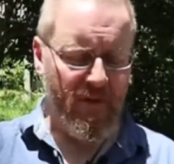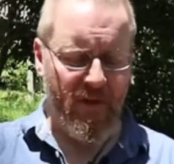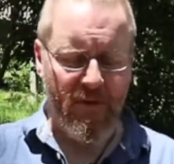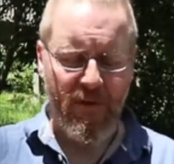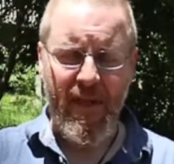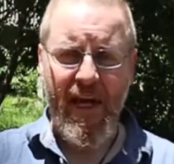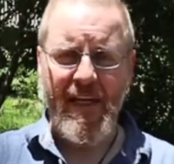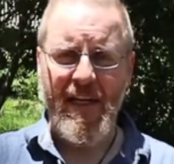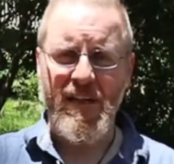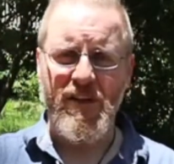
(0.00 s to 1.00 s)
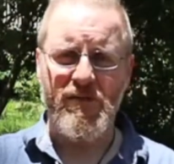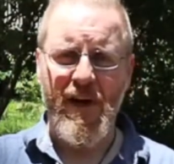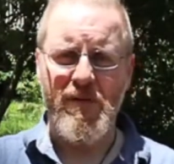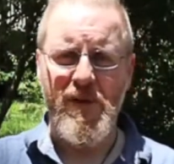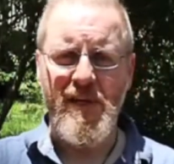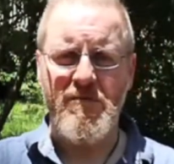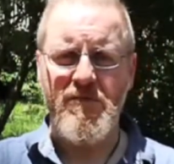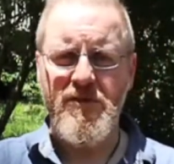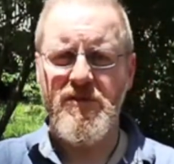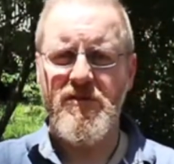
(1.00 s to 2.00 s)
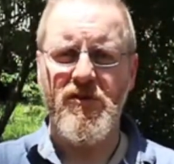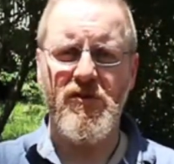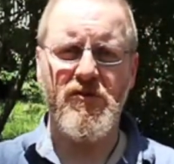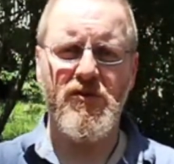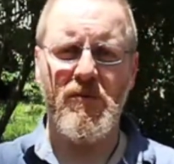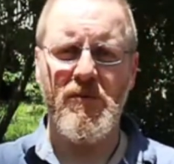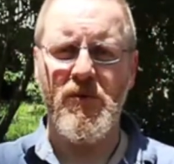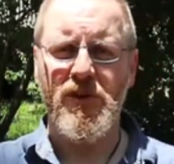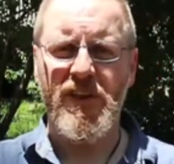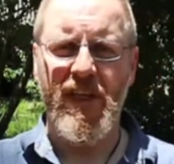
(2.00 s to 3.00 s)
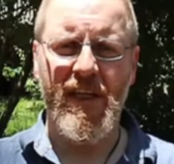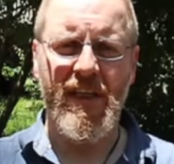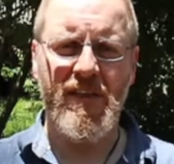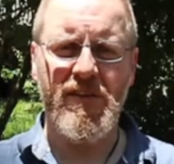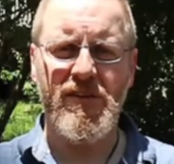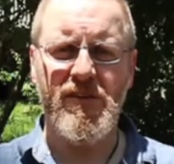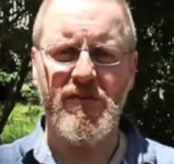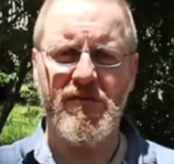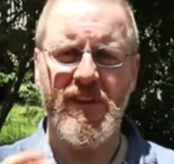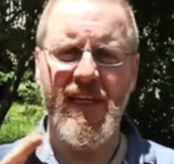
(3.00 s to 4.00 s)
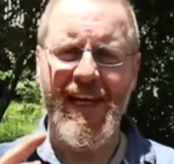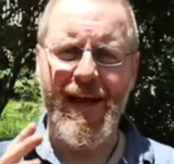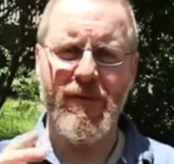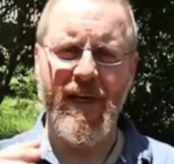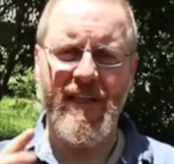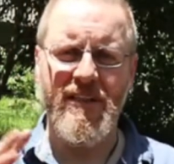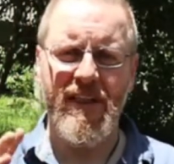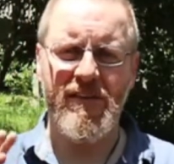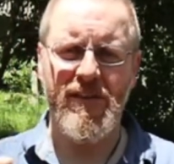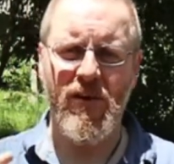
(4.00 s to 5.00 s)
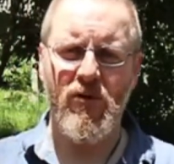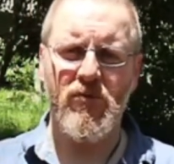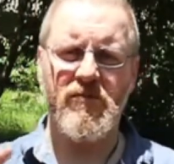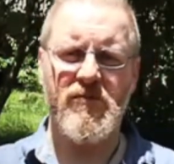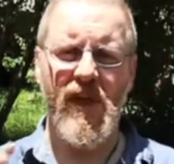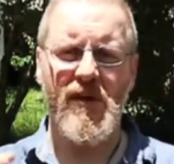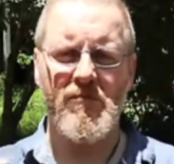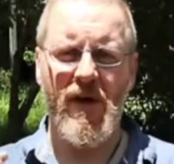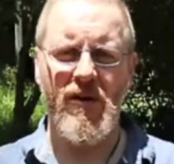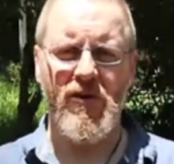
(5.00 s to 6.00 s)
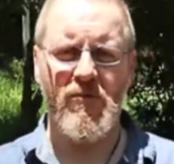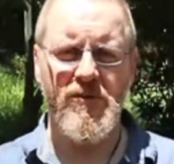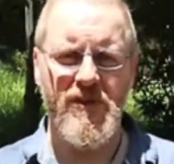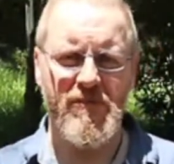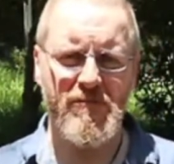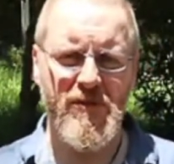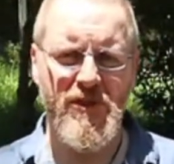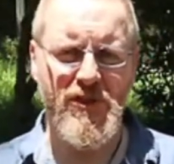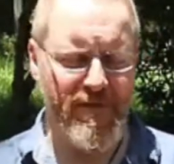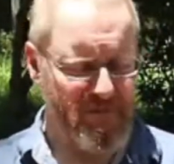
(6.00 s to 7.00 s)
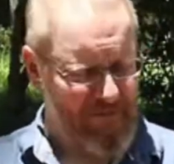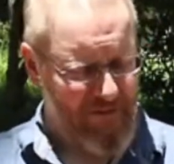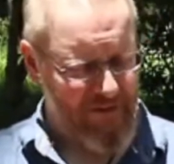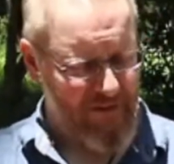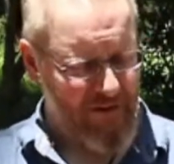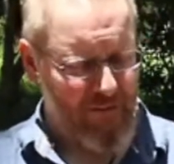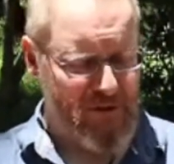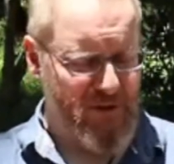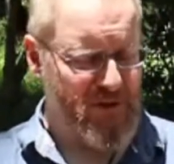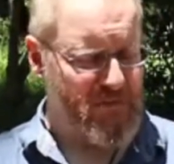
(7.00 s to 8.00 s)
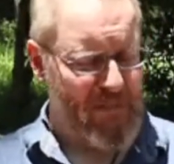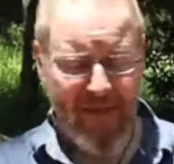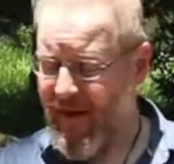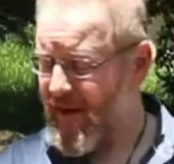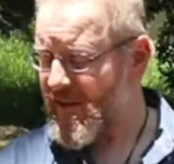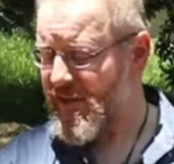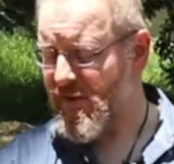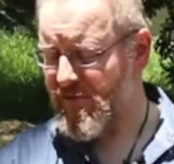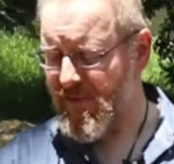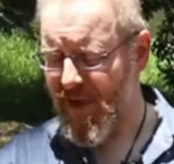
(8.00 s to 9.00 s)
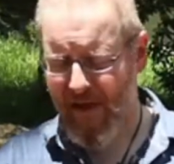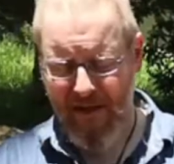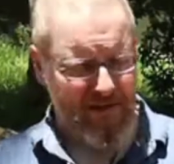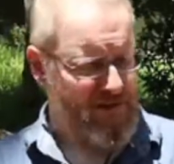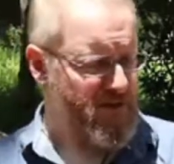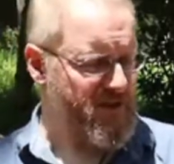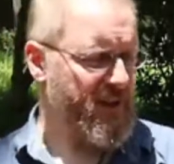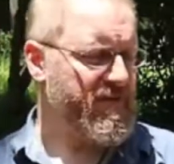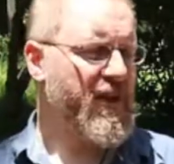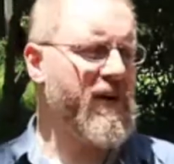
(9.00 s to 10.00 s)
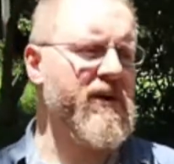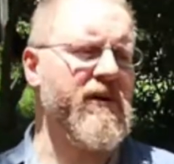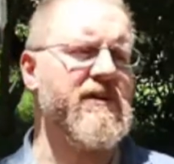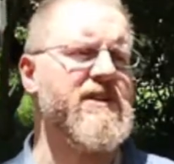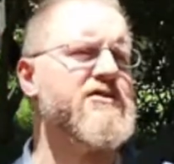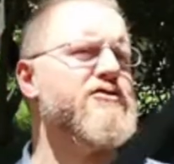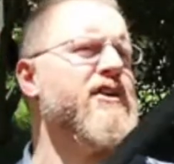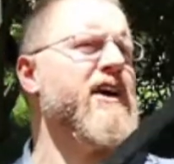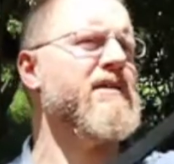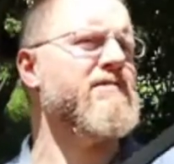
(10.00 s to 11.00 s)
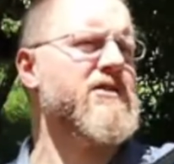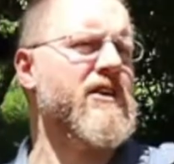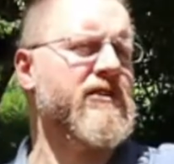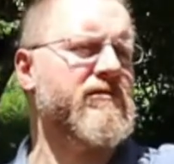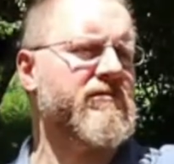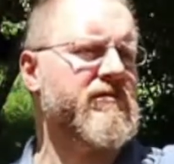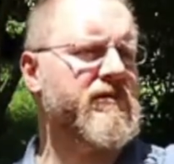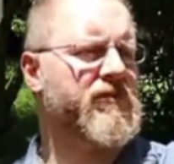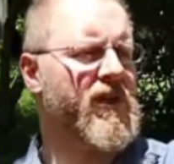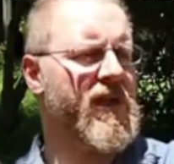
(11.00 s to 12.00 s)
But they had leather around the limbs to stop the moisture getting in and sort of delaminating the whole like biocomposite composition. So yeah, it's interesting. So anyway, I'm going to string it. So I've got